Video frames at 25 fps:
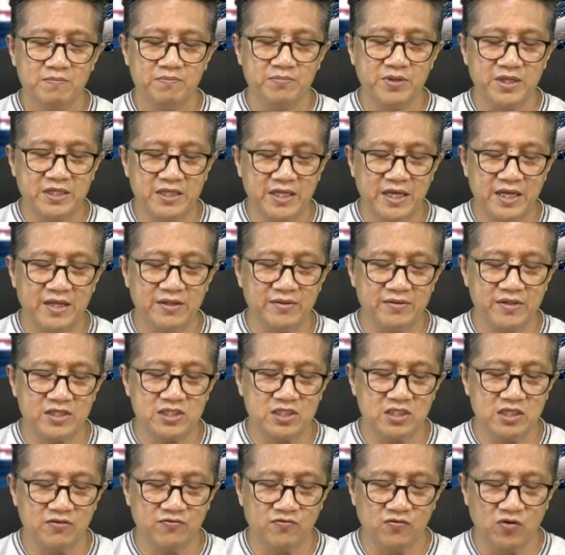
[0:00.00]
begin
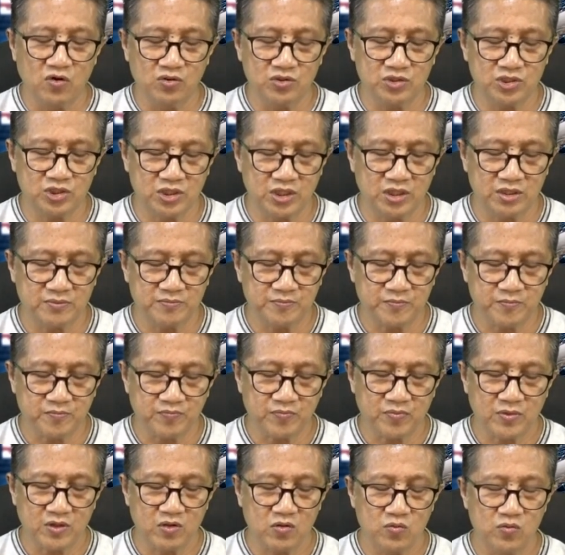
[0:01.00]
this devotion
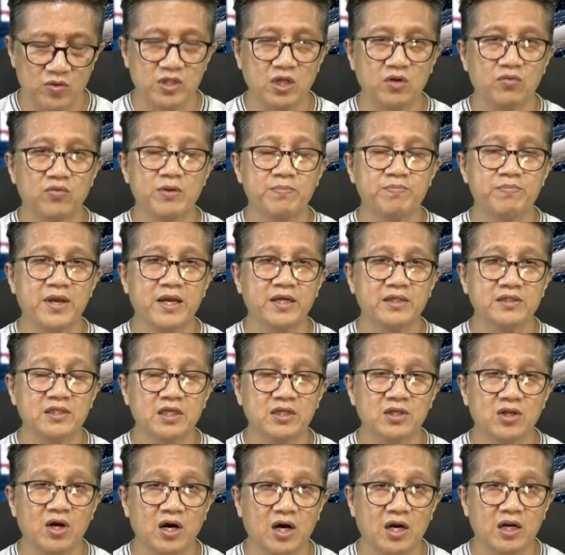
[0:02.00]
with a
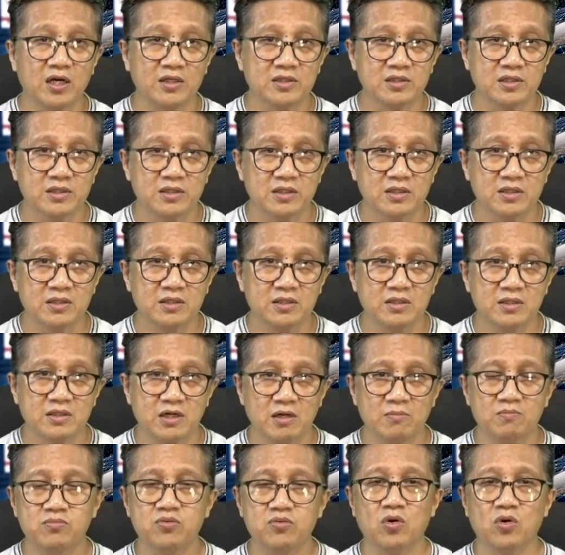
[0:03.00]
repentant heart,
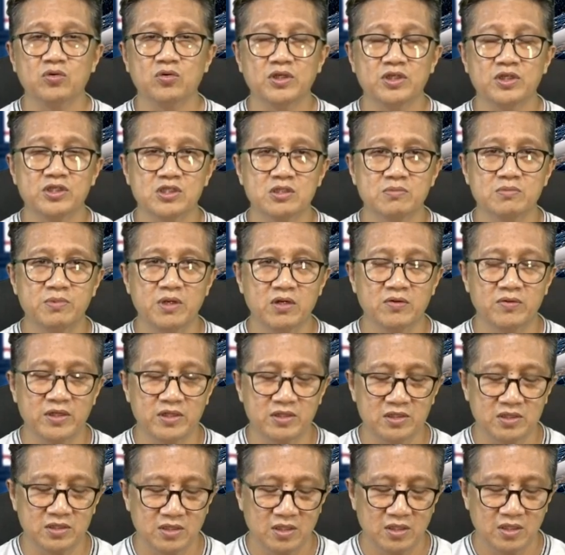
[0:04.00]
a broken
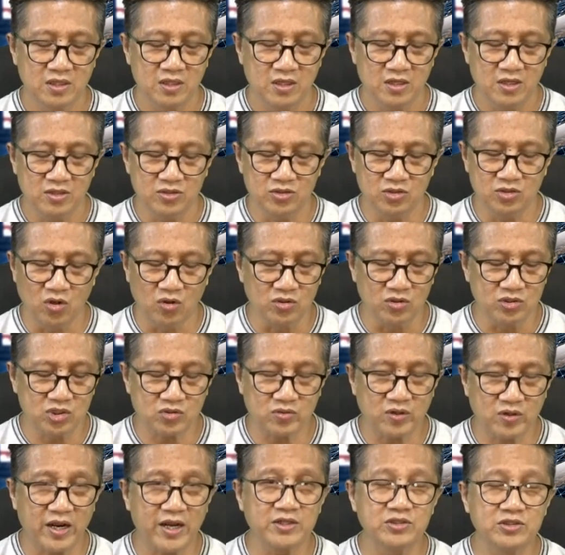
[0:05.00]
spirit. Don't
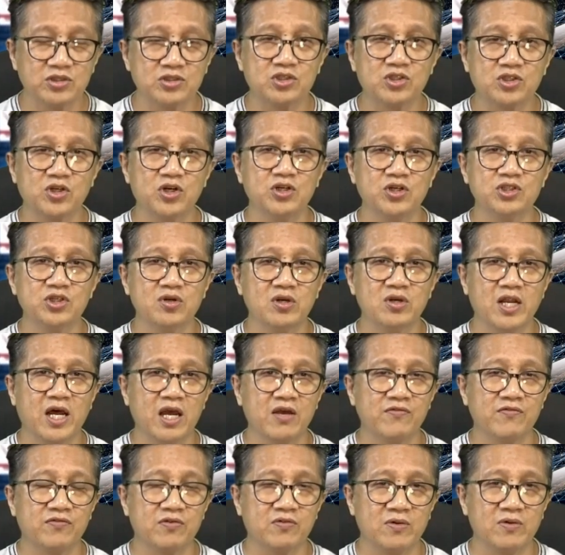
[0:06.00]
try to turn your
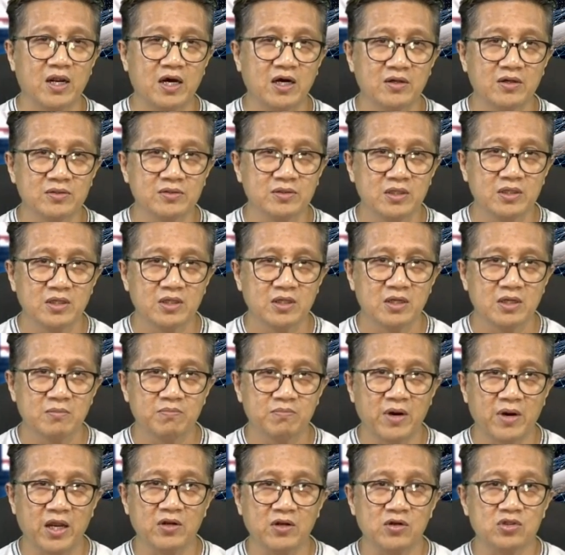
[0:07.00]
life around
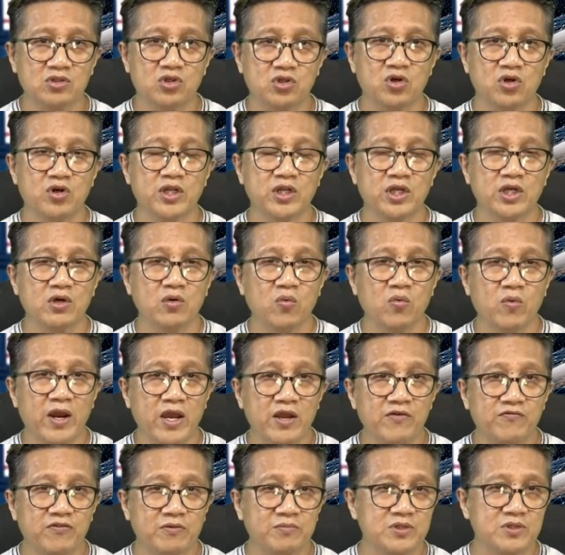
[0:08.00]
by turning
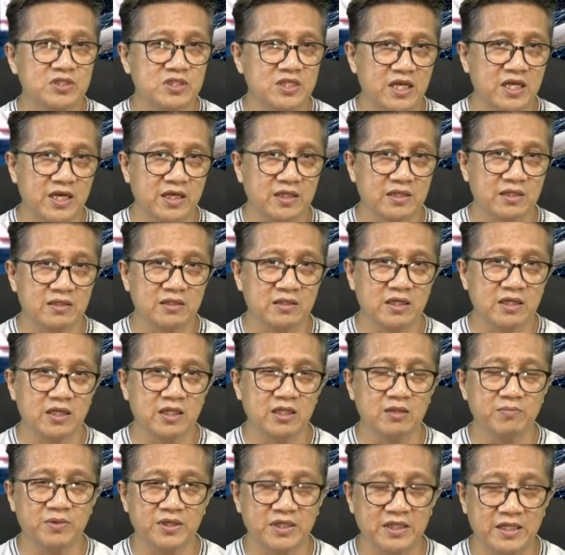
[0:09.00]
away from sin in
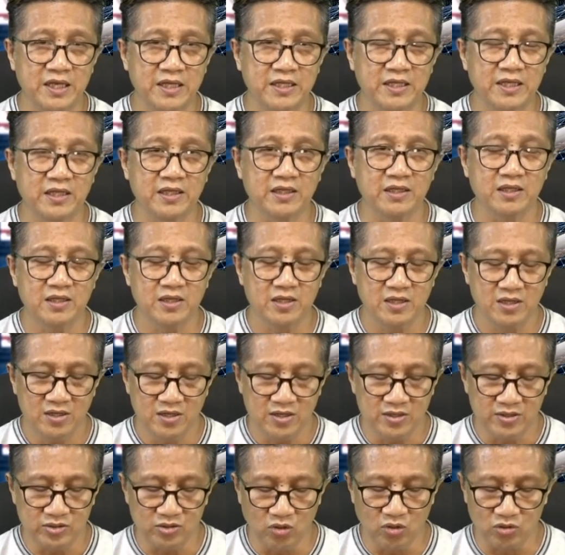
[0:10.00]
the beginning.
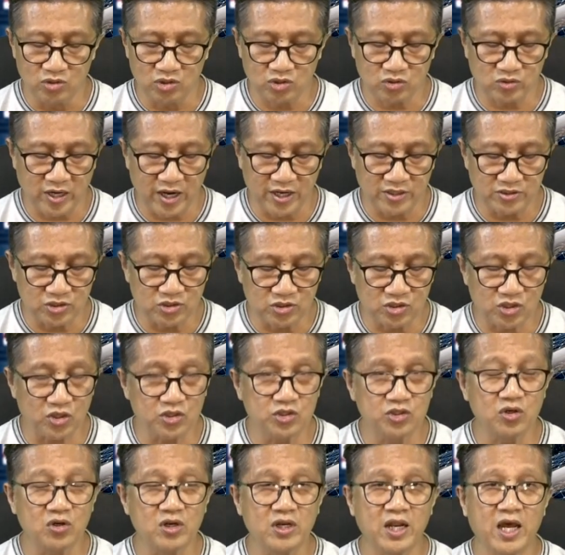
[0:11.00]
Don't try to
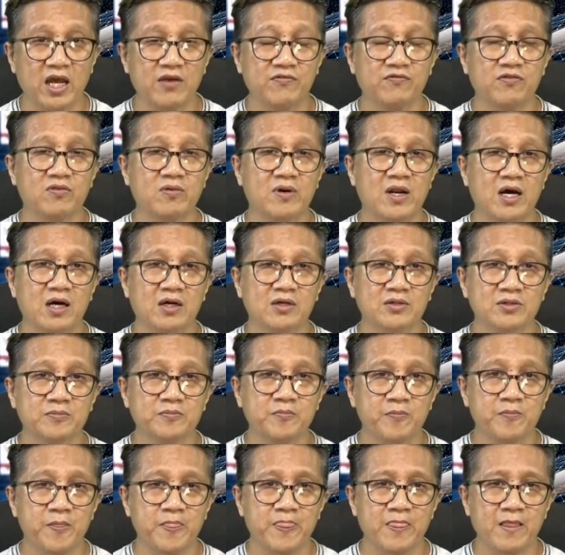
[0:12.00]
turn your life around
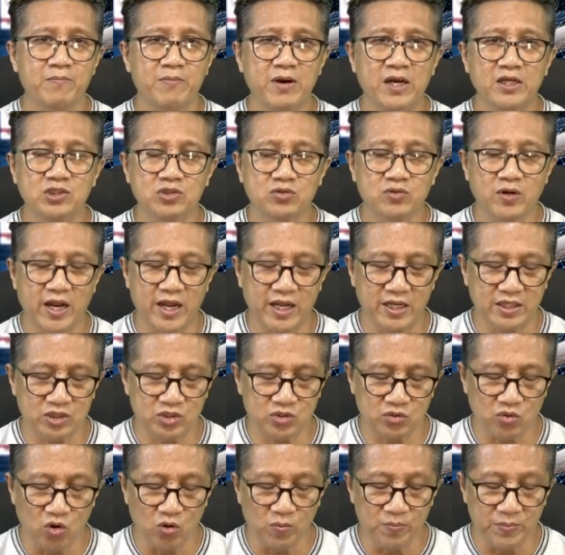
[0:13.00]
by trying
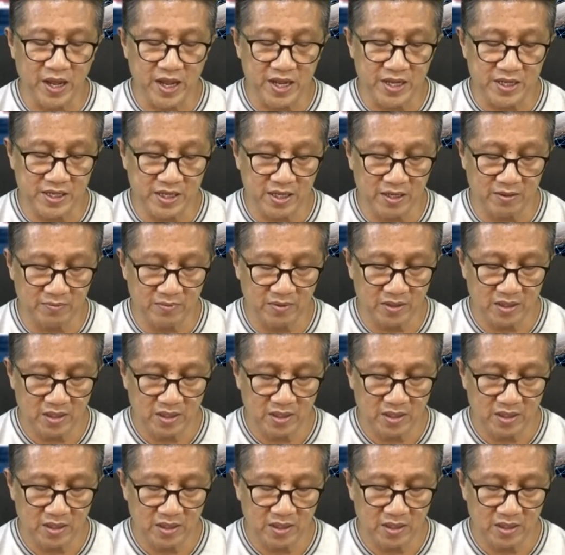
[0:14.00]
to obey Him.